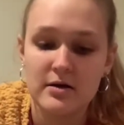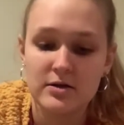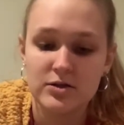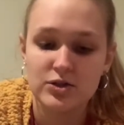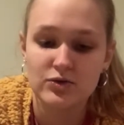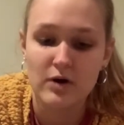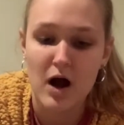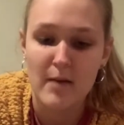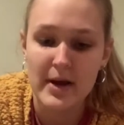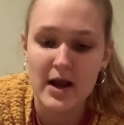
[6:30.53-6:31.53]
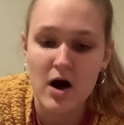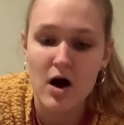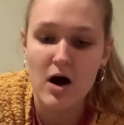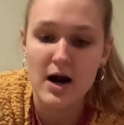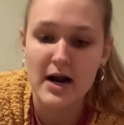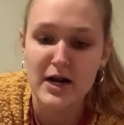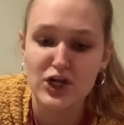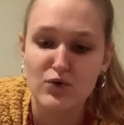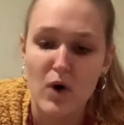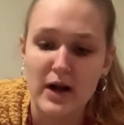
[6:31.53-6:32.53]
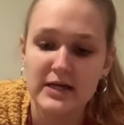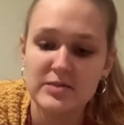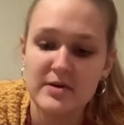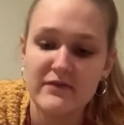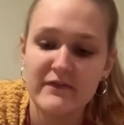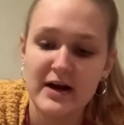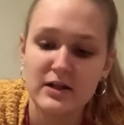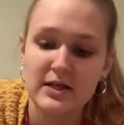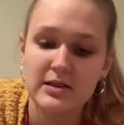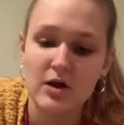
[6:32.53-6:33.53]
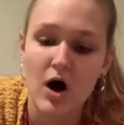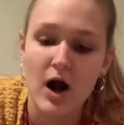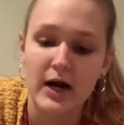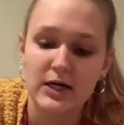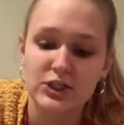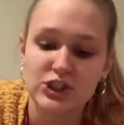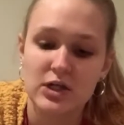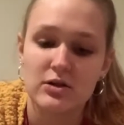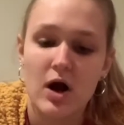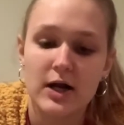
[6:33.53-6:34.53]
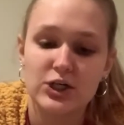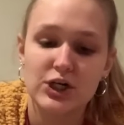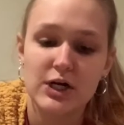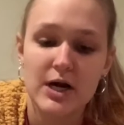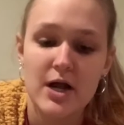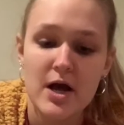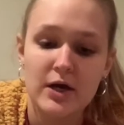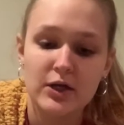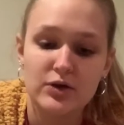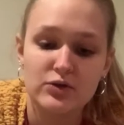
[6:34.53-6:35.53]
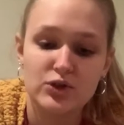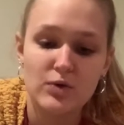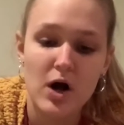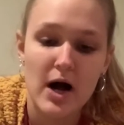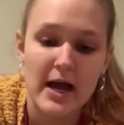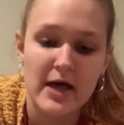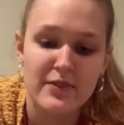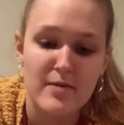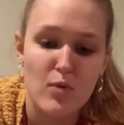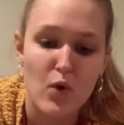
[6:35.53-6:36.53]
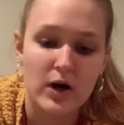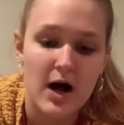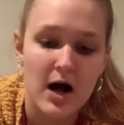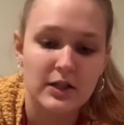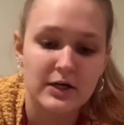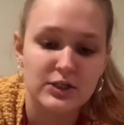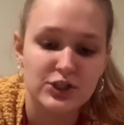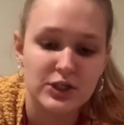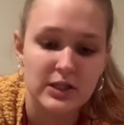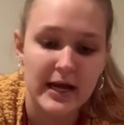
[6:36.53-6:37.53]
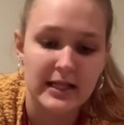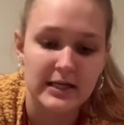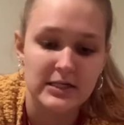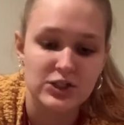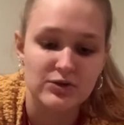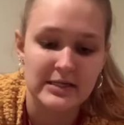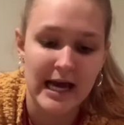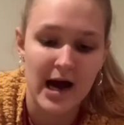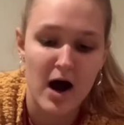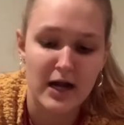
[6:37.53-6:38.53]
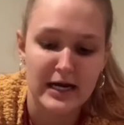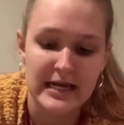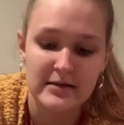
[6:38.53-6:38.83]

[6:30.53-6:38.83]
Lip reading: draw my heart, and you want it to be fairly large. The larger you draw it, the more colors you're likely to get on it.